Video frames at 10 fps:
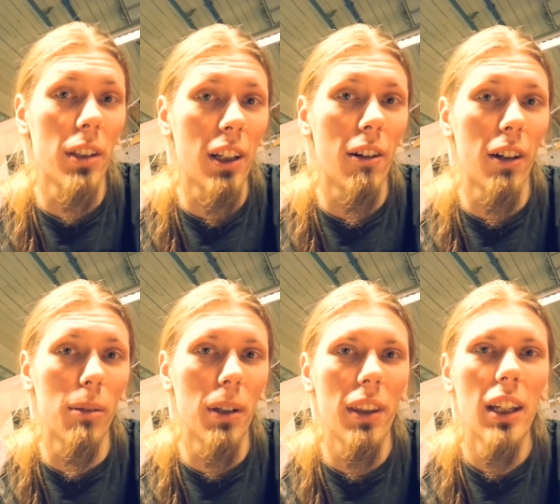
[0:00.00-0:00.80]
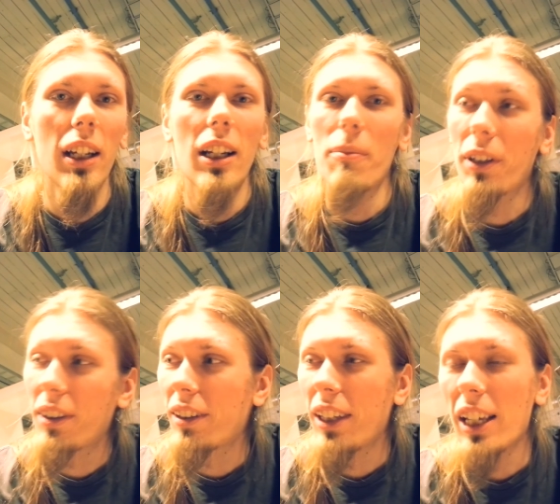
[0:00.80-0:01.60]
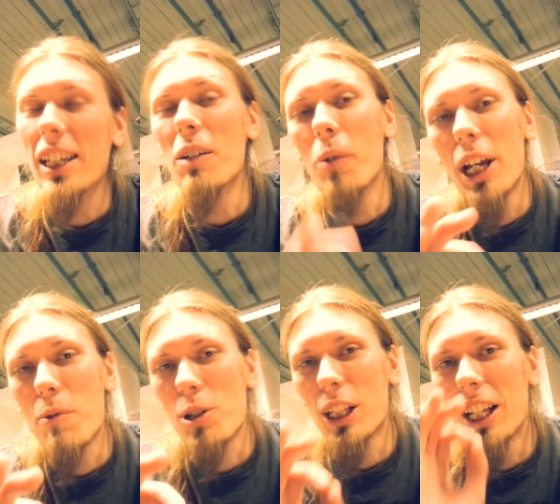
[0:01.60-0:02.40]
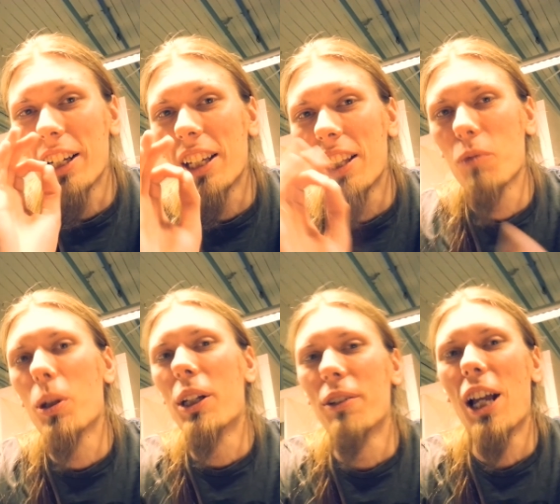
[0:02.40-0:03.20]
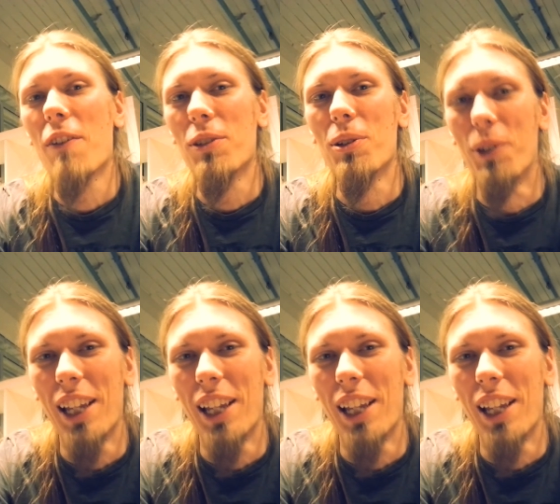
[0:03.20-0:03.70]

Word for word: material, but but in a way it was lucky that we didn't have to do